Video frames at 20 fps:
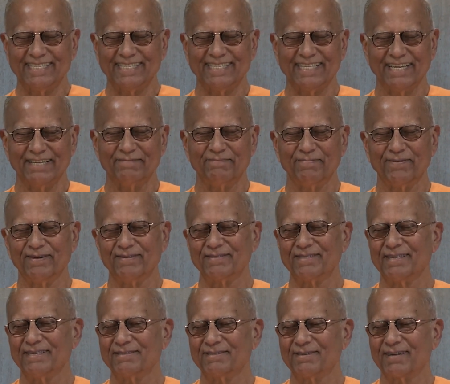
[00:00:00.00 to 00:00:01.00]
Then
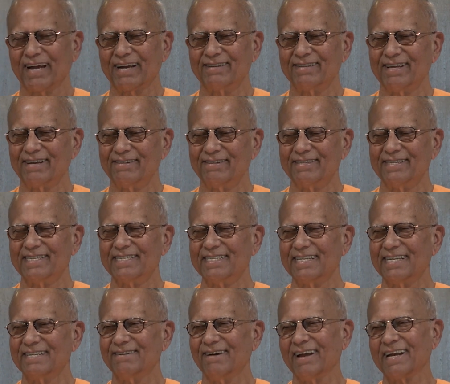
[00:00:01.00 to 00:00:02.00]
Professor Sharadananda
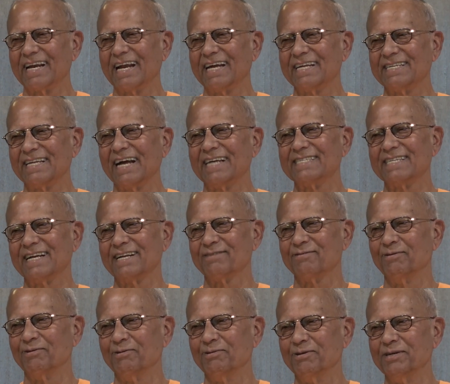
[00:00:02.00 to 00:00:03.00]
said, all right, I shall
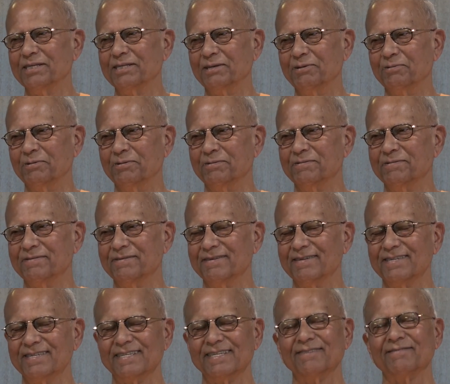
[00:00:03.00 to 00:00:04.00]
go with you.
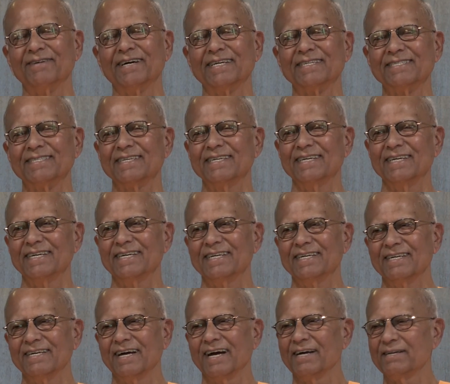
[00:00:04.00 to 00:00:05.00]
He went,
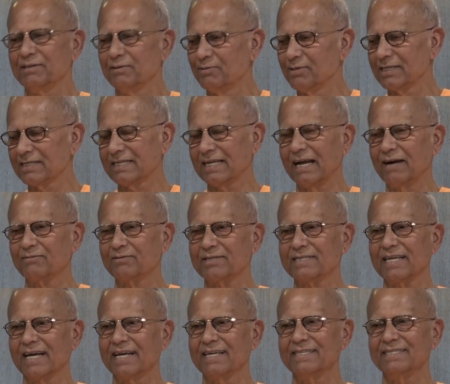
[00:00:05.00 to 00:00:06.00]
and you stay
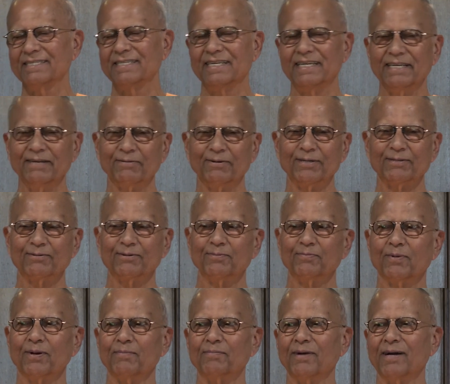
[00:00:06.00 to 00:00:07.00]
outside. He went to
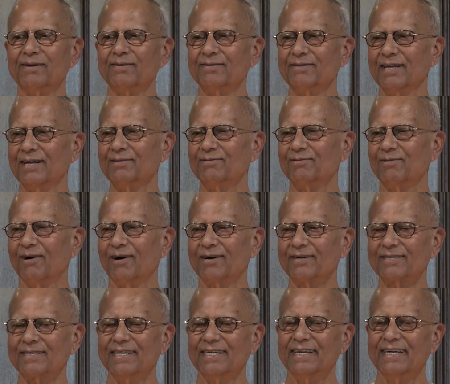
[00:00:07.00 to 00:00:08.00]
Brahmananda and
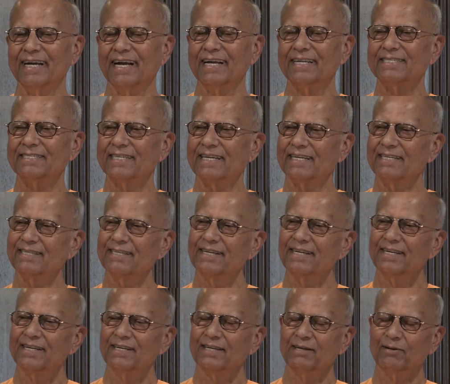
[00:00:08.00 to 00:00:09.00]
talked and said,
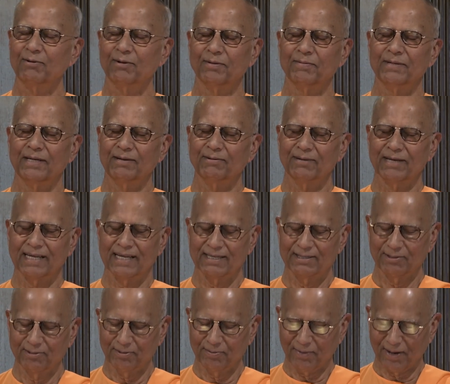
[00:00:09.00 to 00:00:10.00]
you will, you will
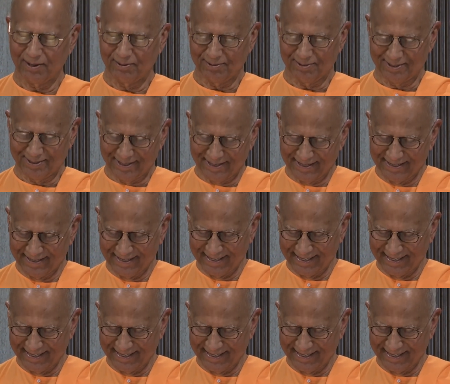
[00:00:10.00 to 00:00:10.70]
get your vows.